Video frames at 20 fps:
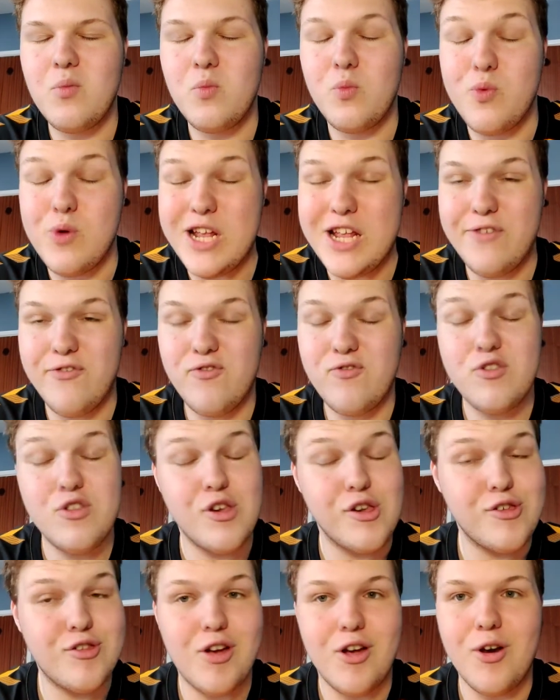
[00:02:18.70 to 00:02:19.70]
We've
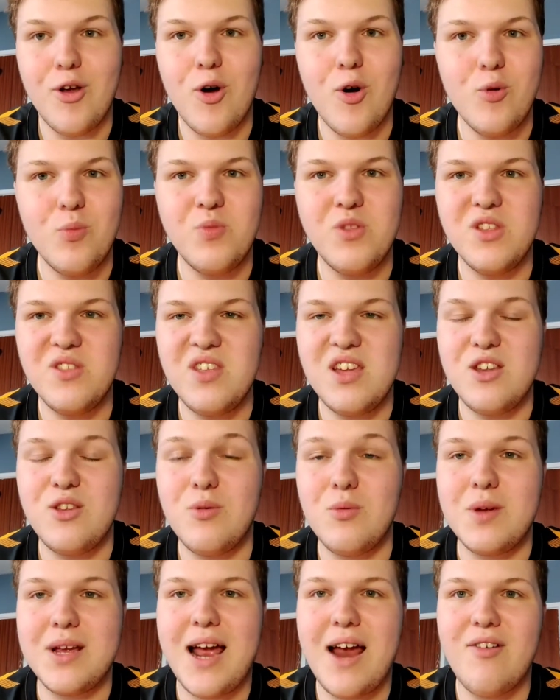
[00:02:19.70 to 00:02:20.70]
just got to hope that they
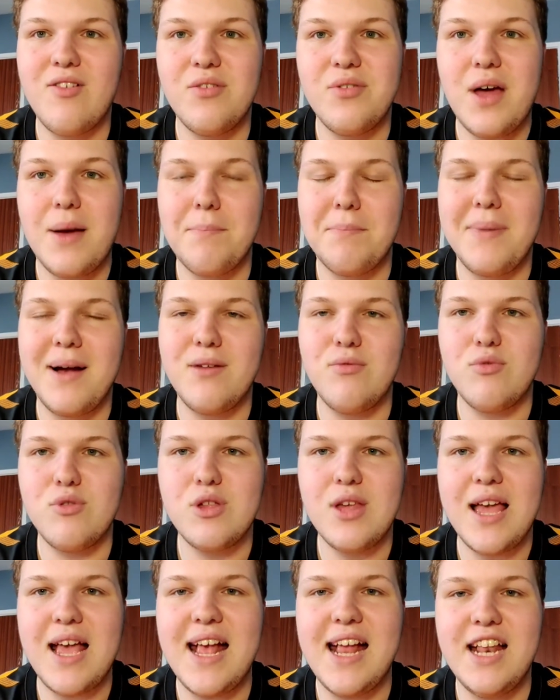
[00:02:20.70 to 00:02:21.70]
don't carry that
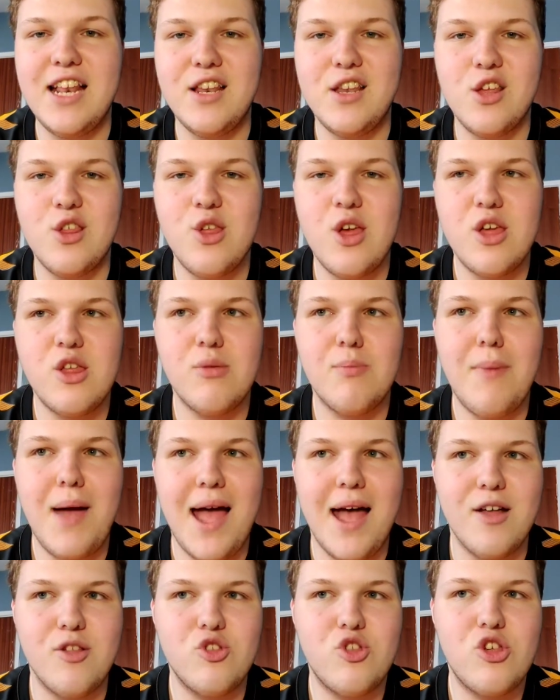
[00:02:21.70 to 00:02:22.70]
bounce into this
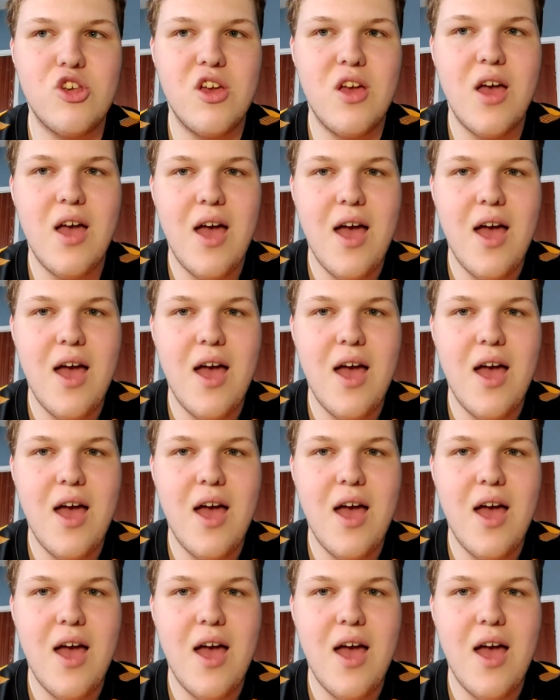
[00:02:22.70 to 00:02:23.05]
match.